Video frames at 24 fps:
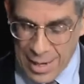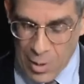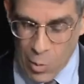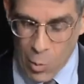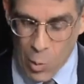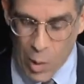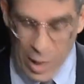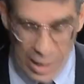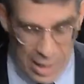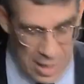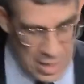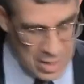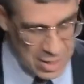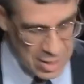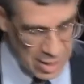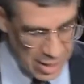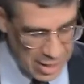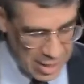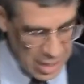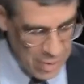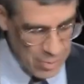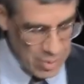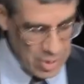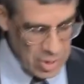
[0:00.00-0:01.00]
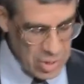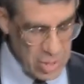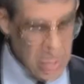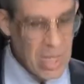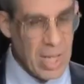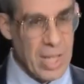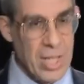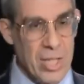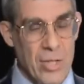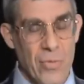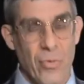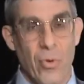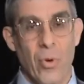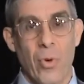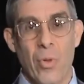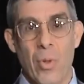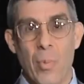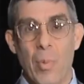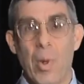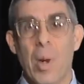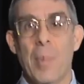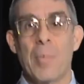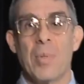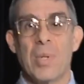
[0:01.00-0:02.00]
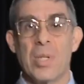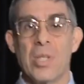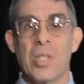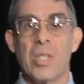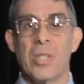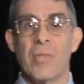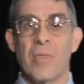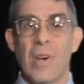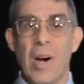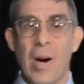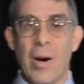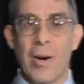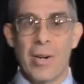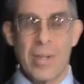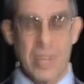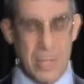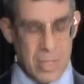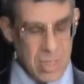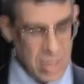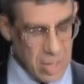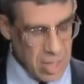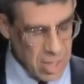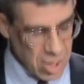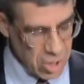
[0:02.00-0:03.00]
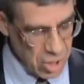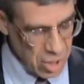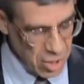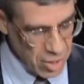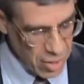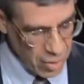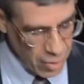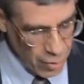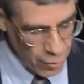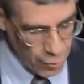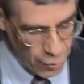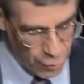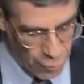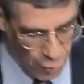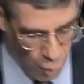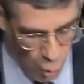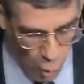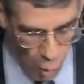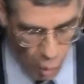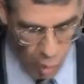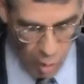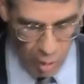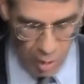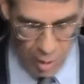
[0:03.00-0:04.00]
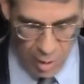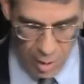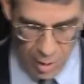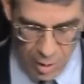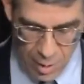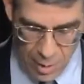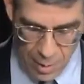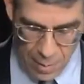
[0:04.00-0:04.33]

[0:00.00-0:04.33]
What this document says, for the purposes of our discussion, there are 4